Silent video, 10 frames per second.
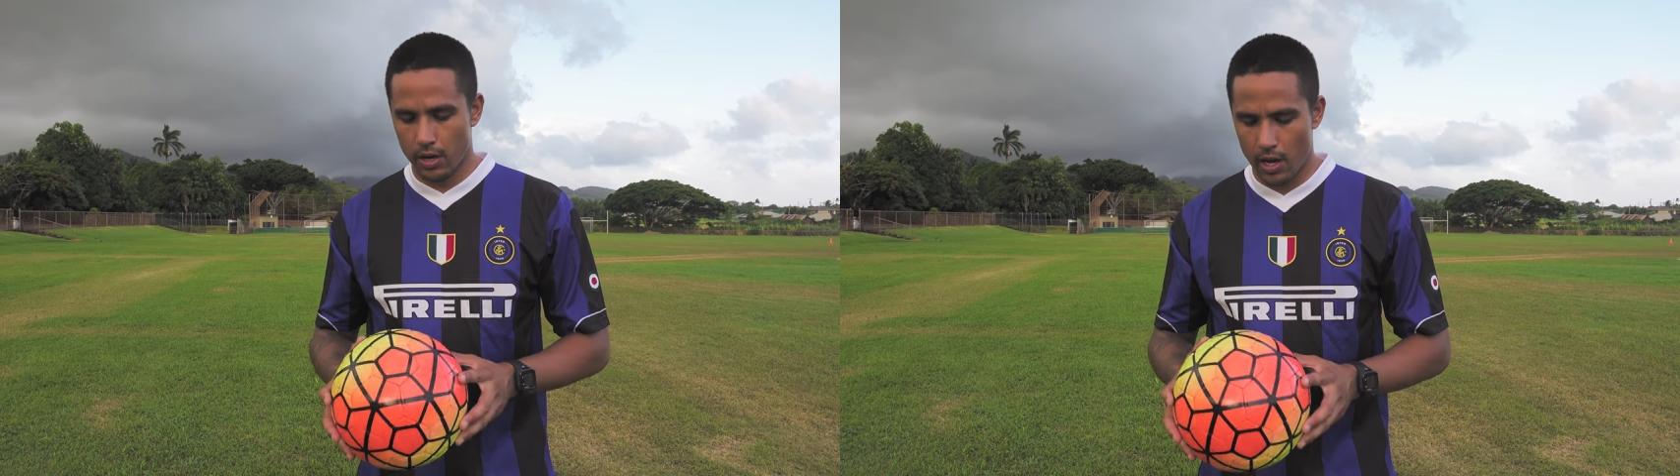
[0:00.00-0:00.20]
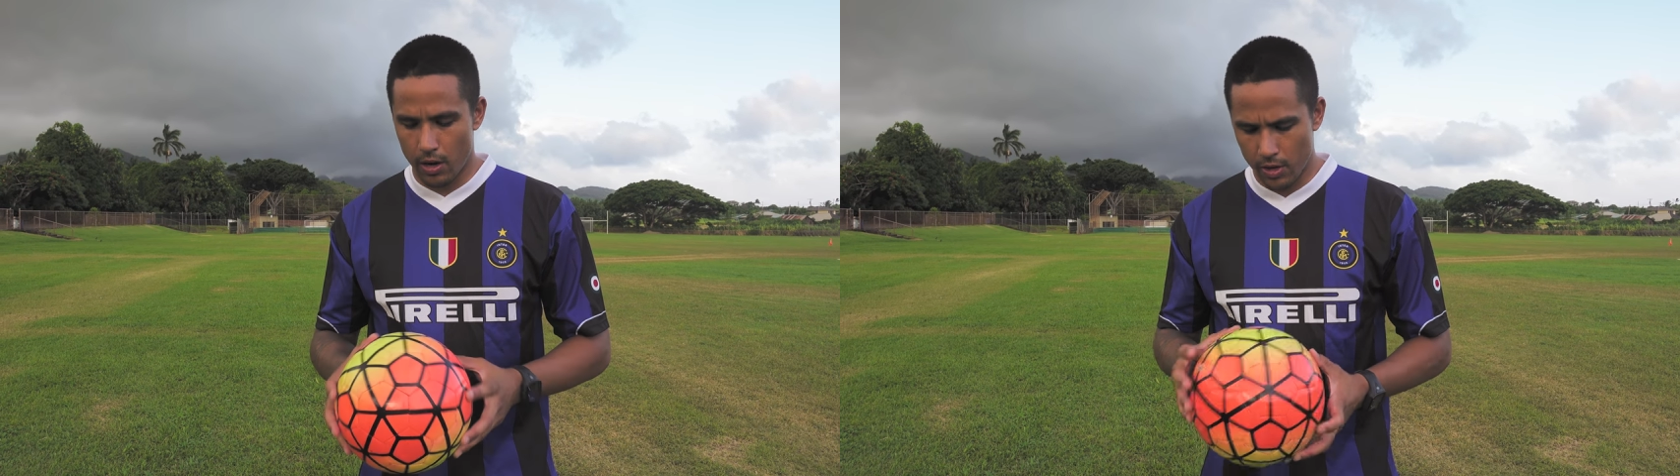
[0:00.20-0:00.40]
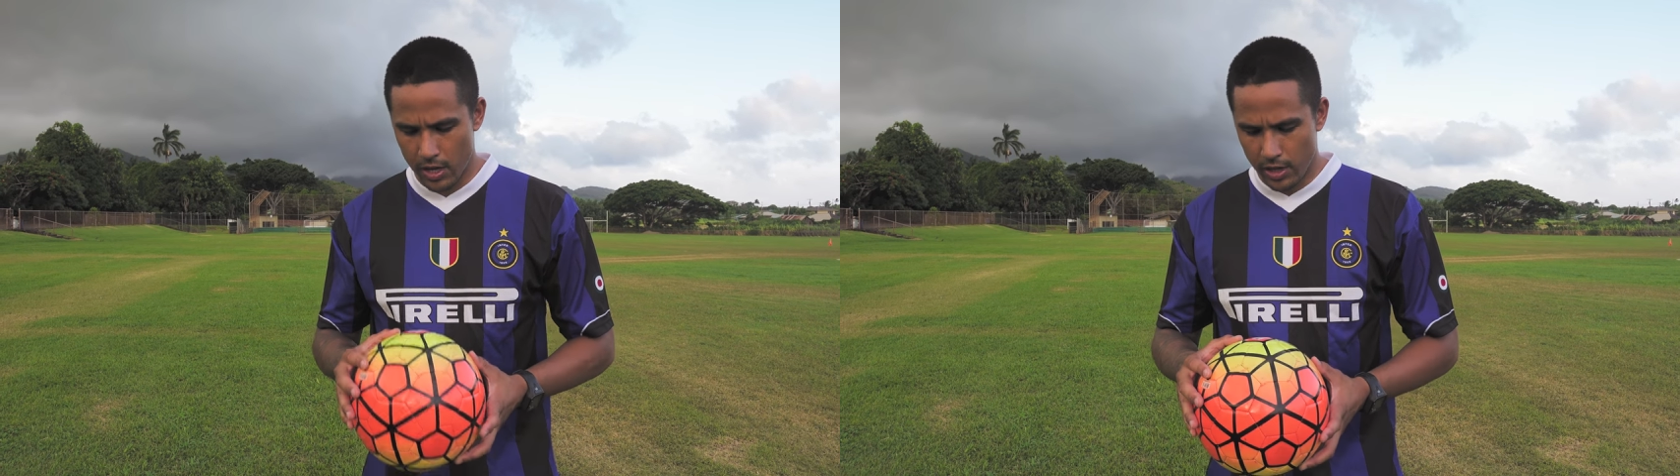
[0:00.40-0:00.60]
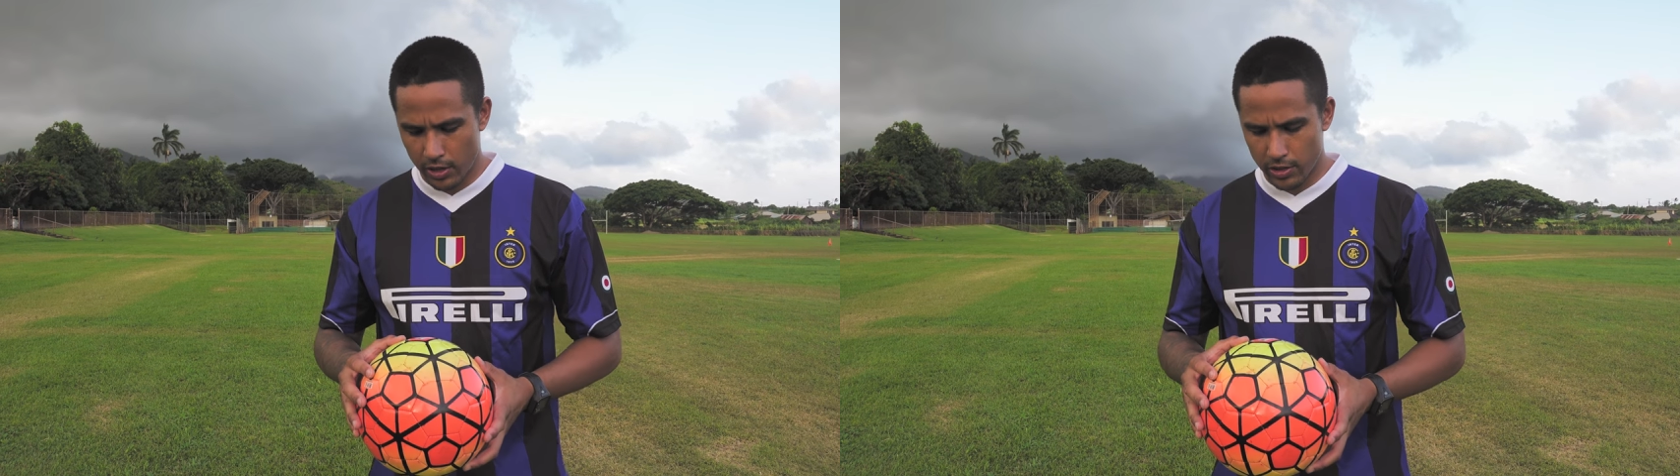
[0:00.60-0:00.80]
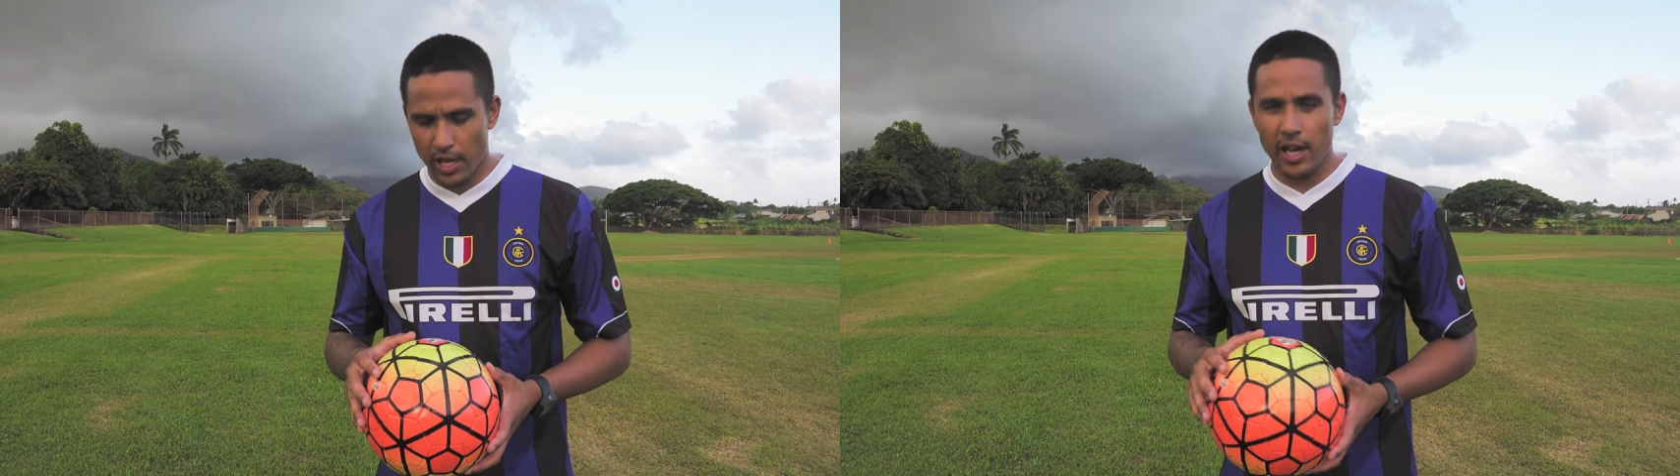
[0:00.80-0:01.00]
Now,
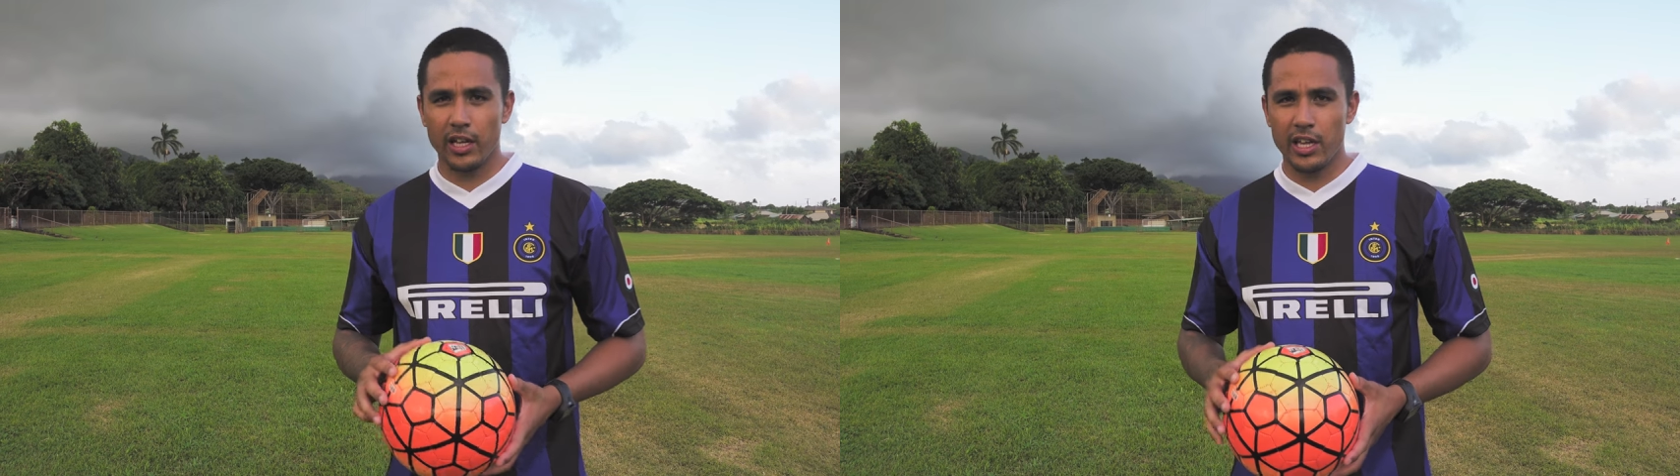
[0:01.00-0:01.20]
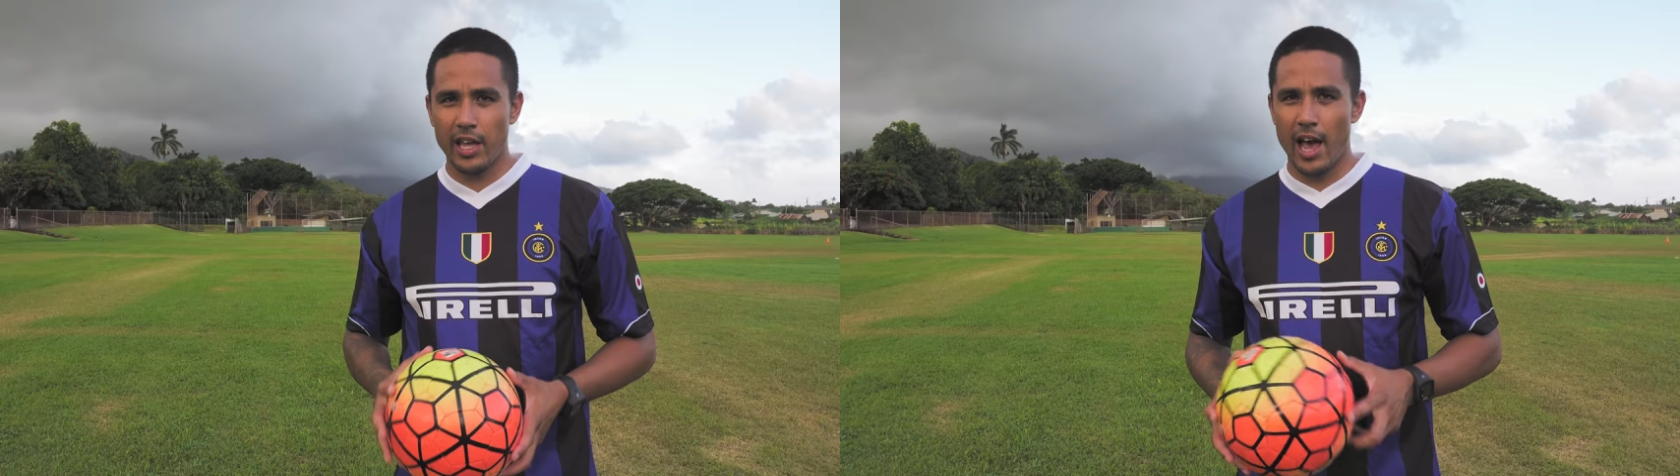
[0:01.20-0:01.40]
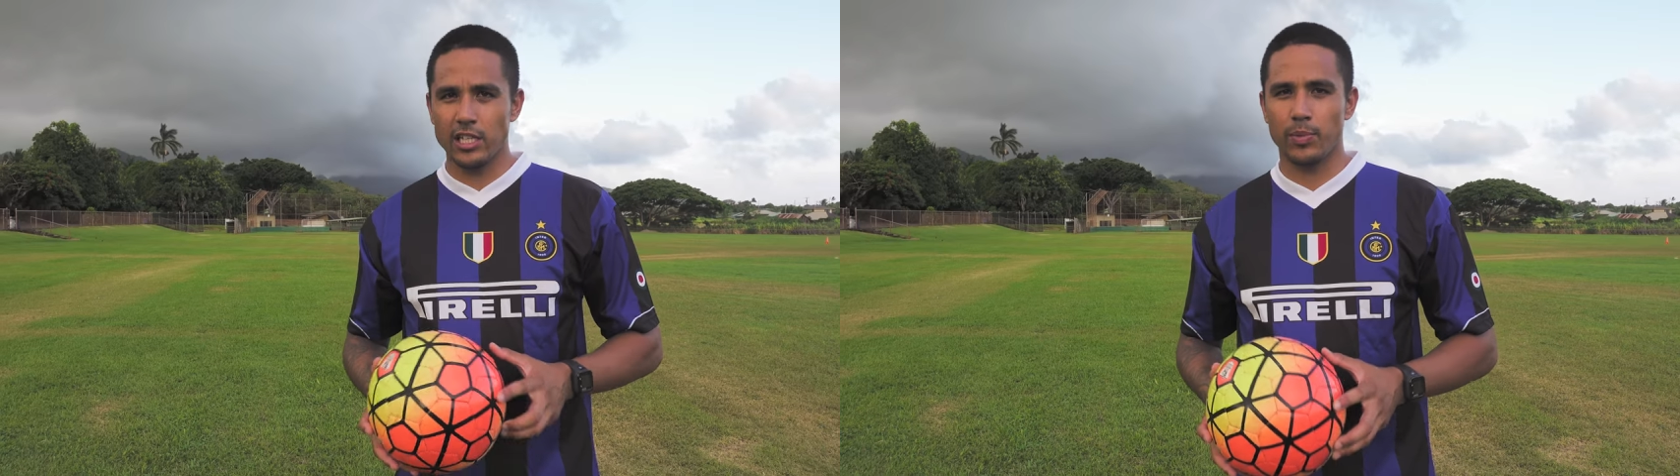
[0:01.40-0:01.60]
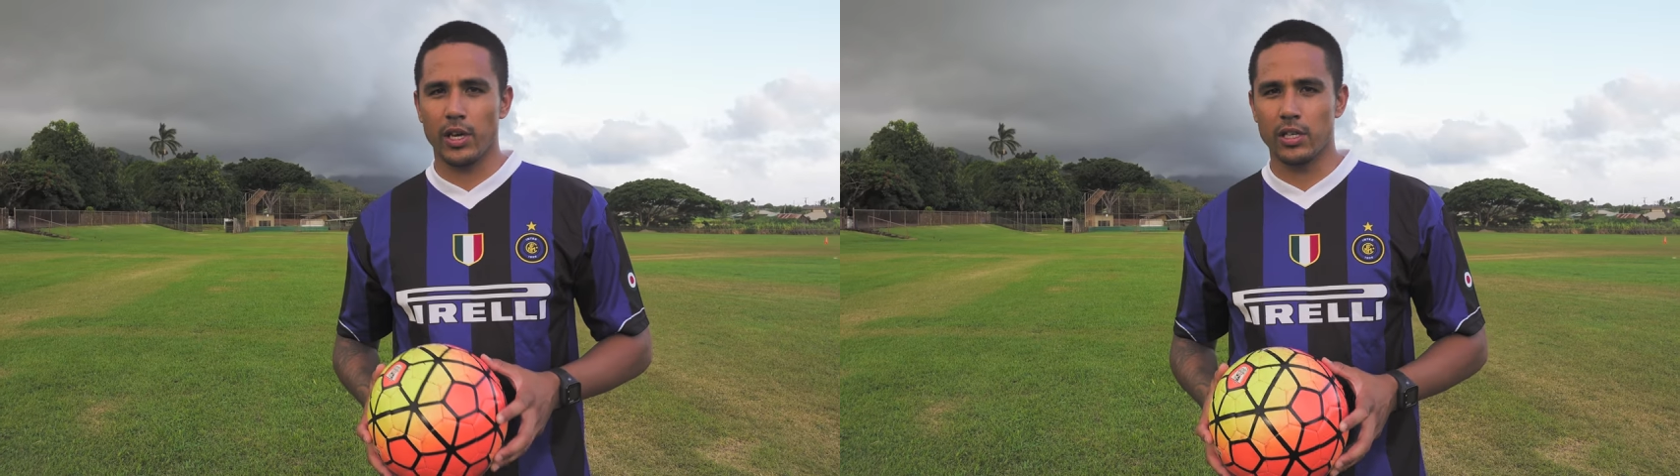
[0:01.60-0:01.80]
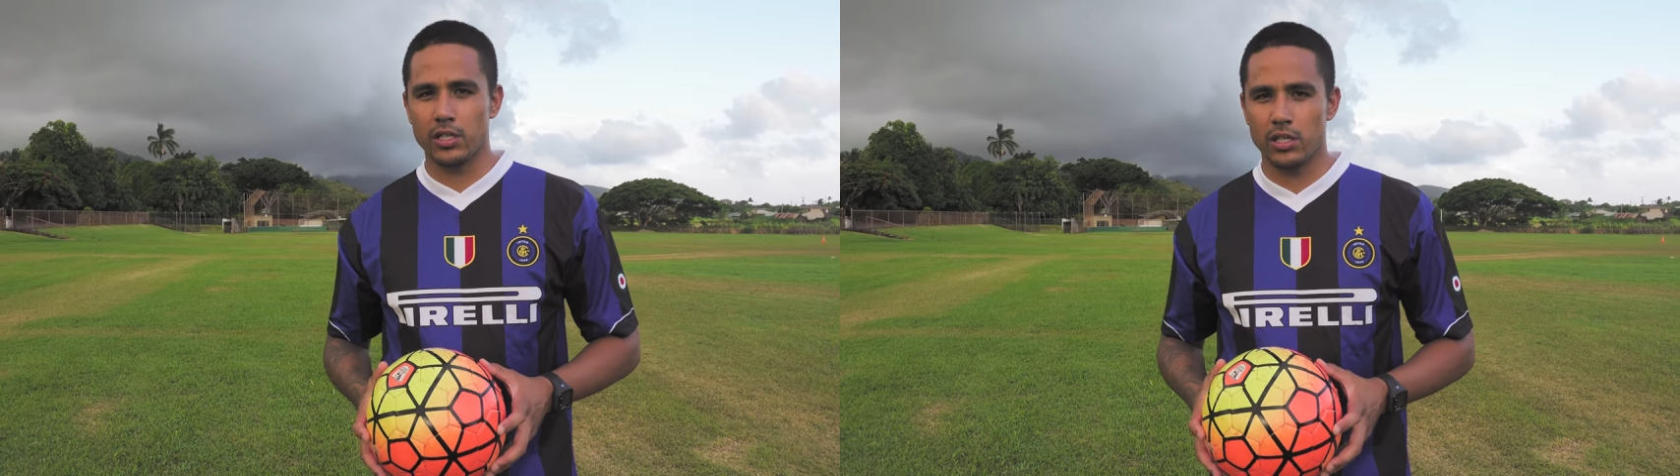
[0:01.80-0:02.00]
there's a lot of key
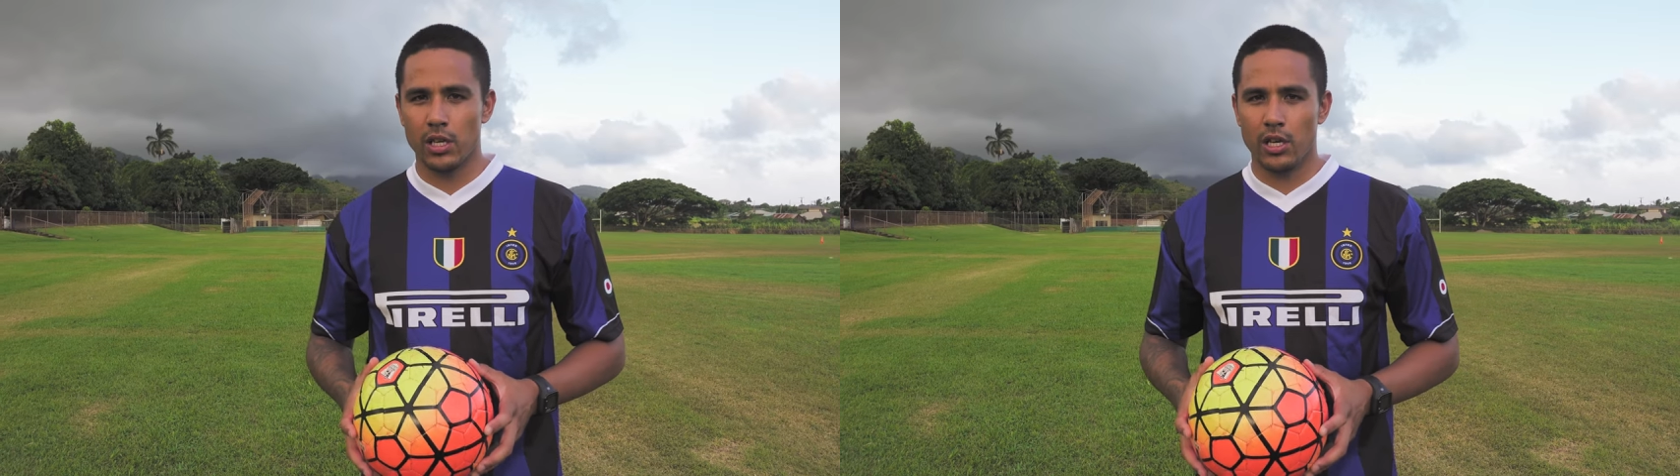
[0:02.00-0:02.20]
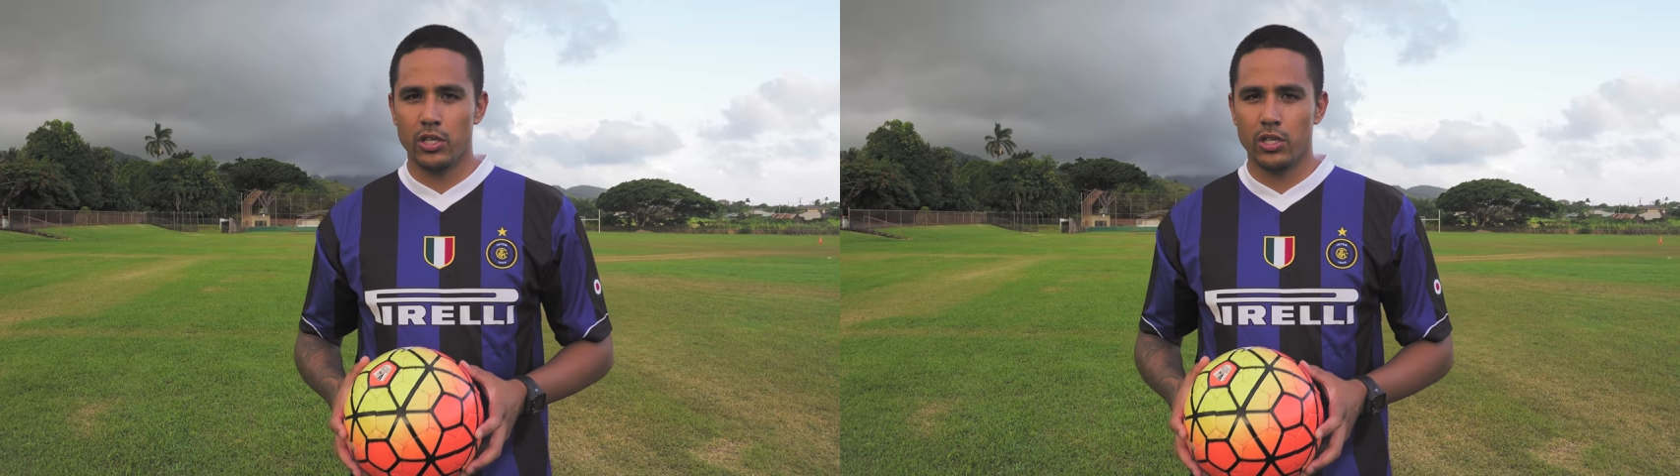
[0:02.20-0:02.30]
aspects